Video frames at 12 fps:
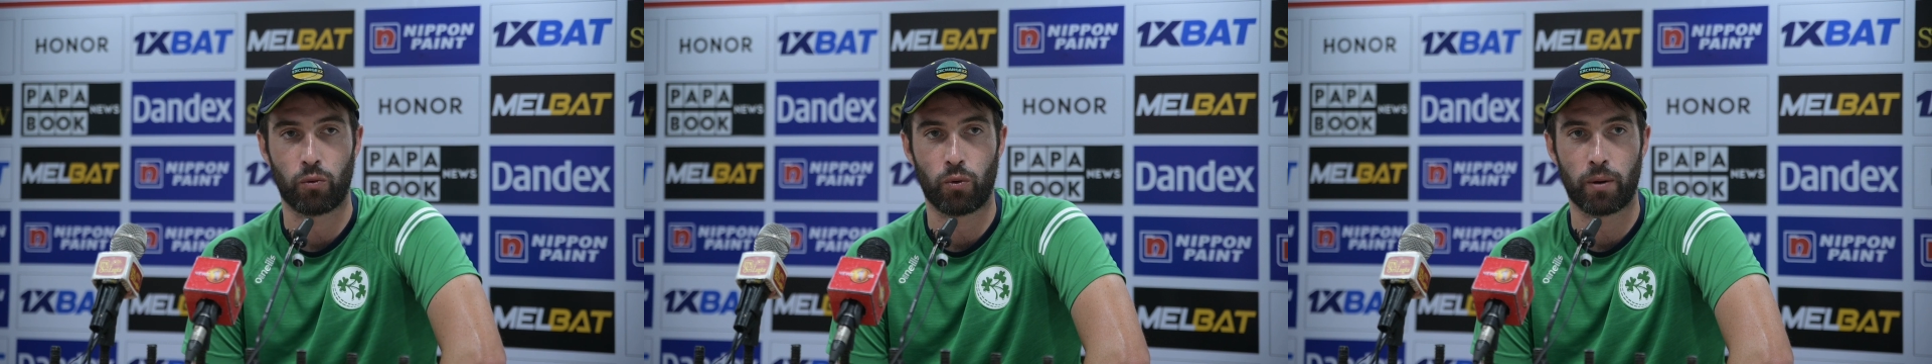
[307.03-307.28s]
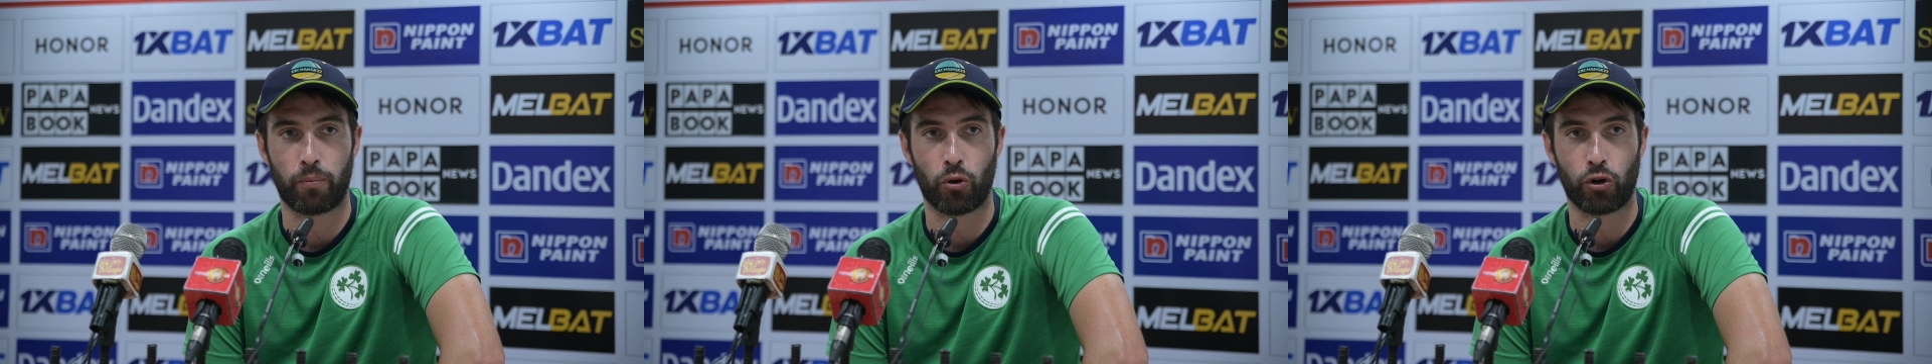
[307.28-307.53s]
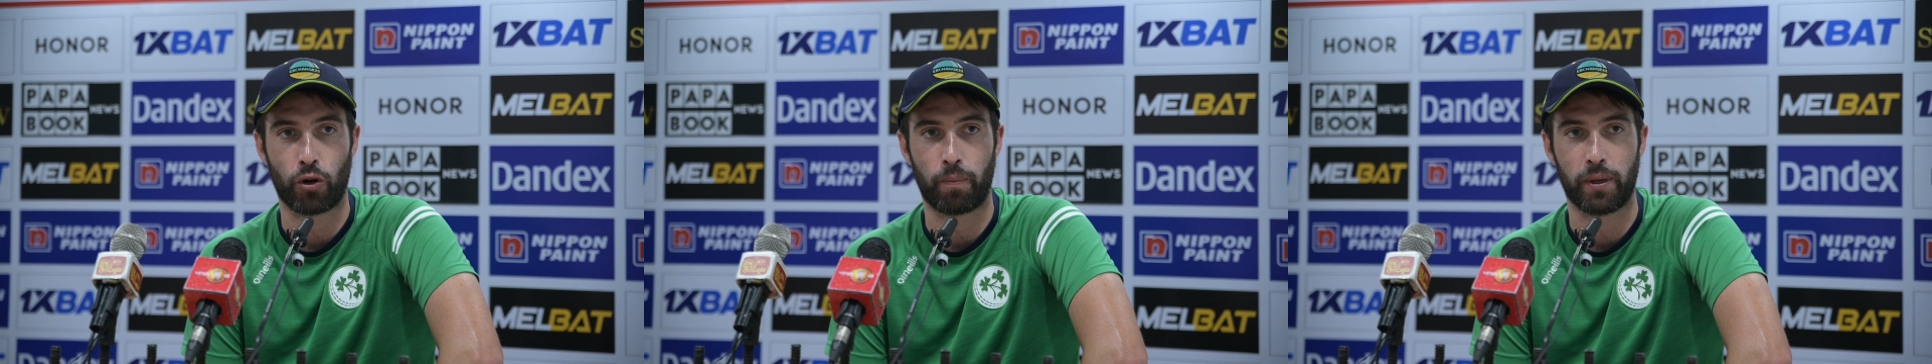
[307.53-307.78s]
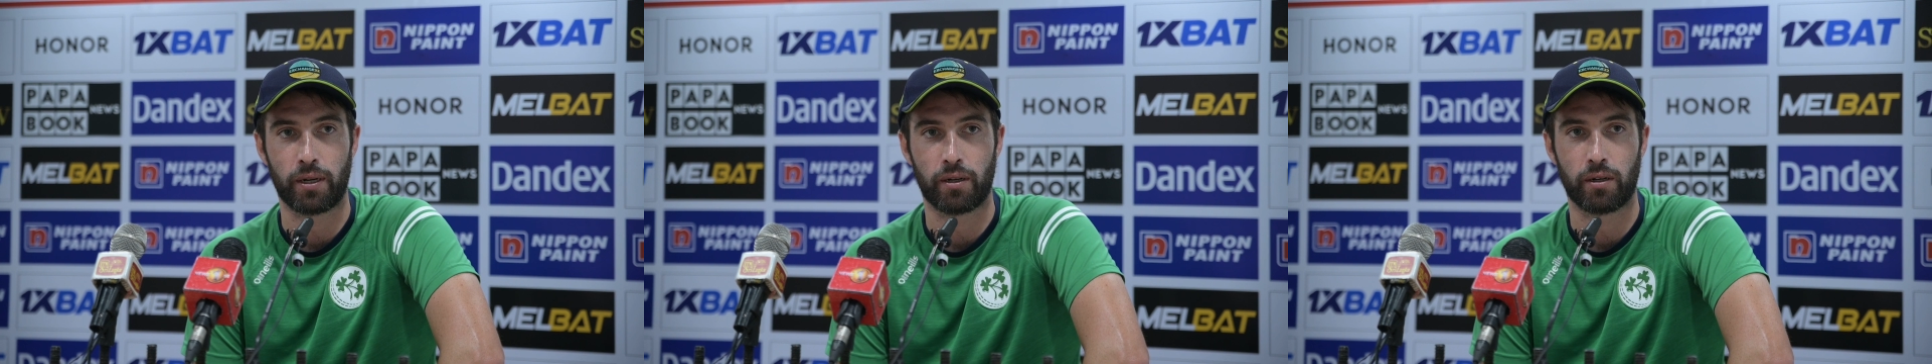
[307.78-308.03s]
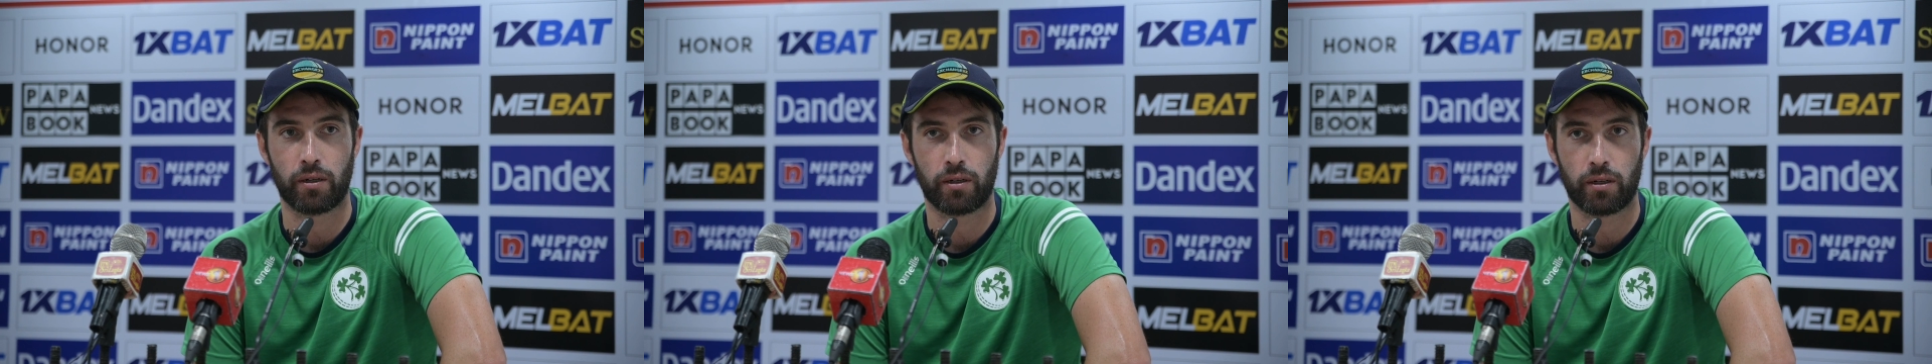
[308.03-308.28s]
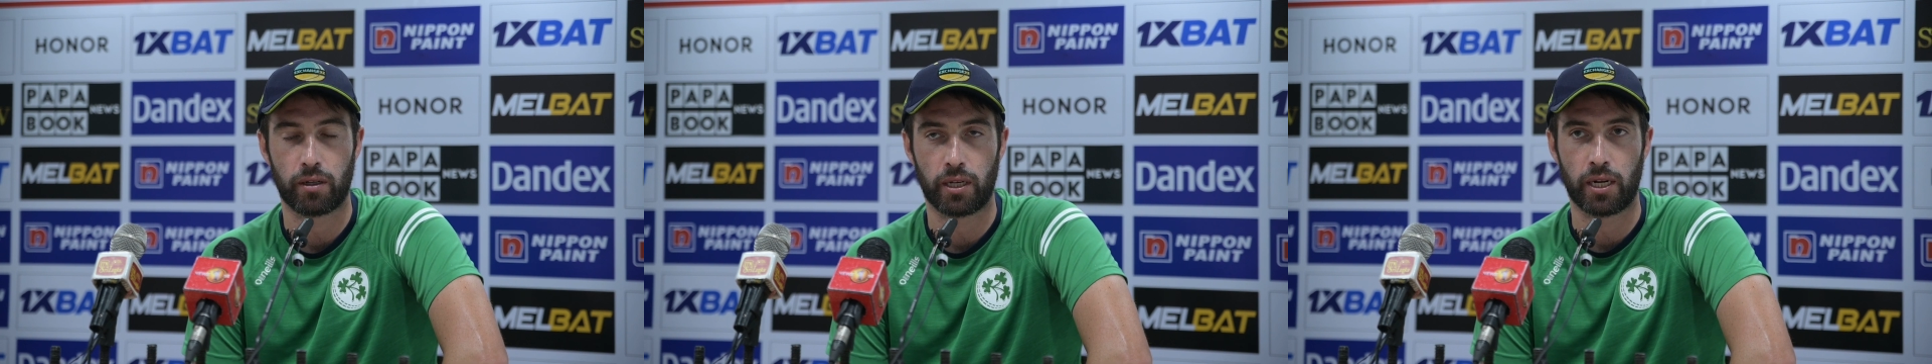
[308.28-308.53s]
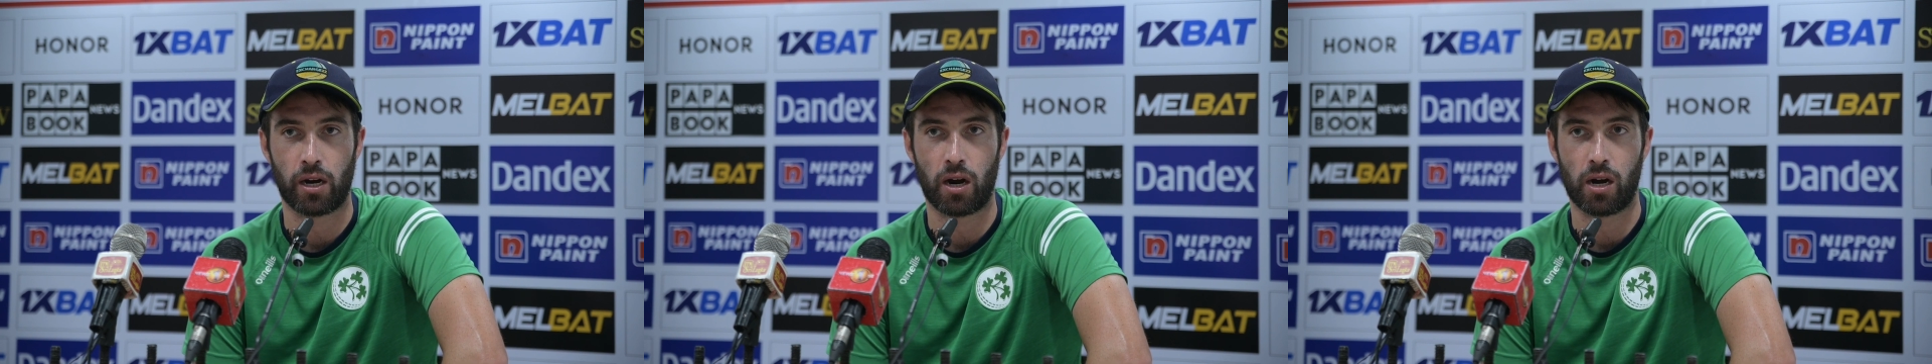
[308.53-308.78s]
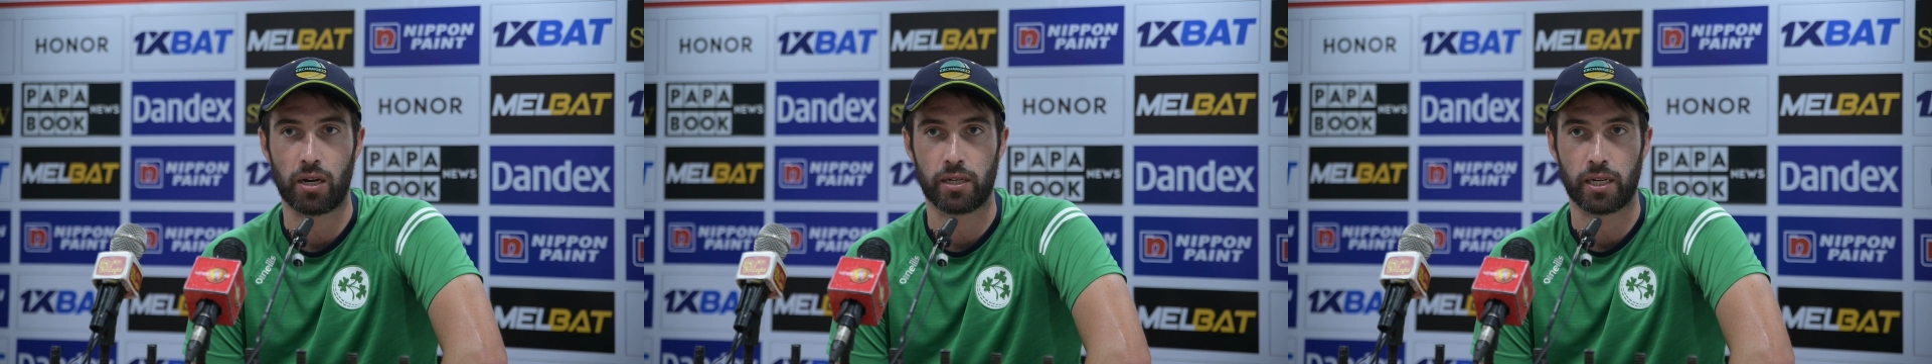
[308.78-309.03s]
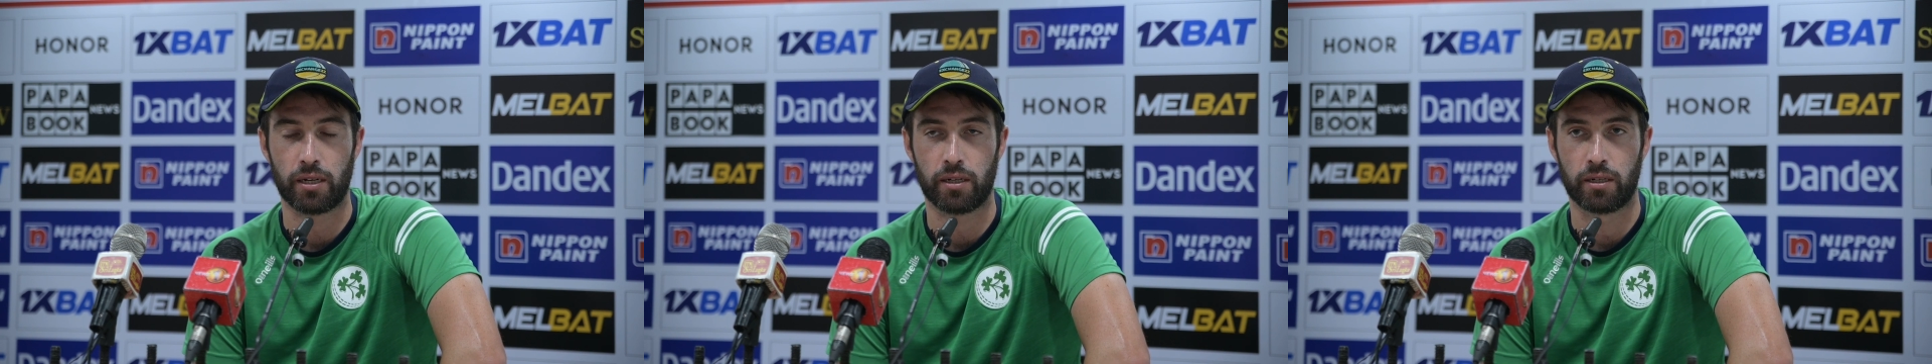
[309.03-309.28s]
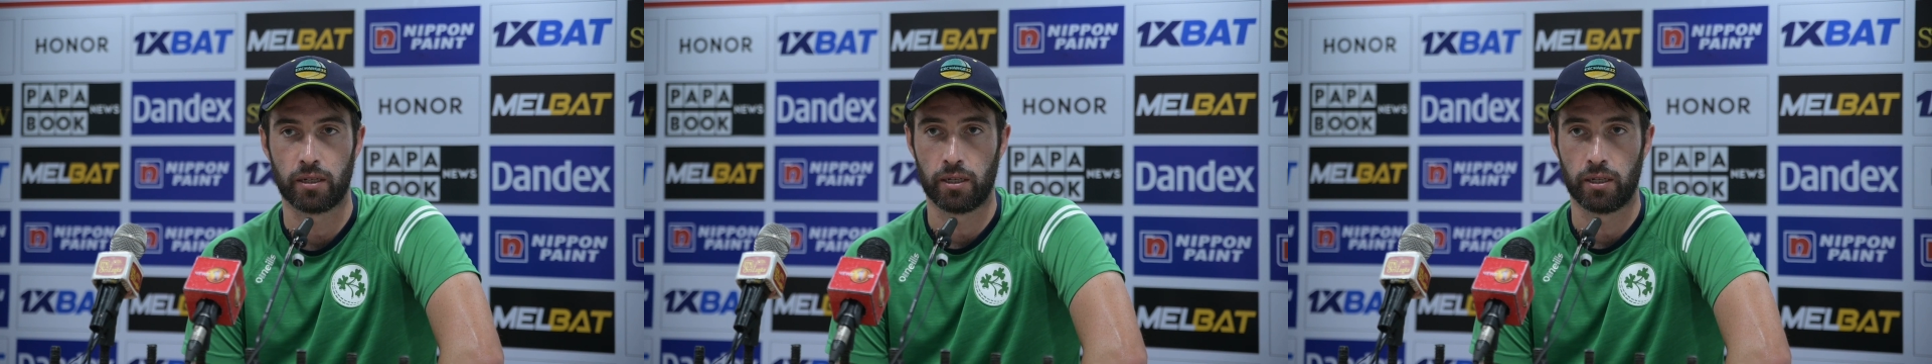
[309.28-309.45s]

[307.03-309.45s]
We're brought up in Ireland, and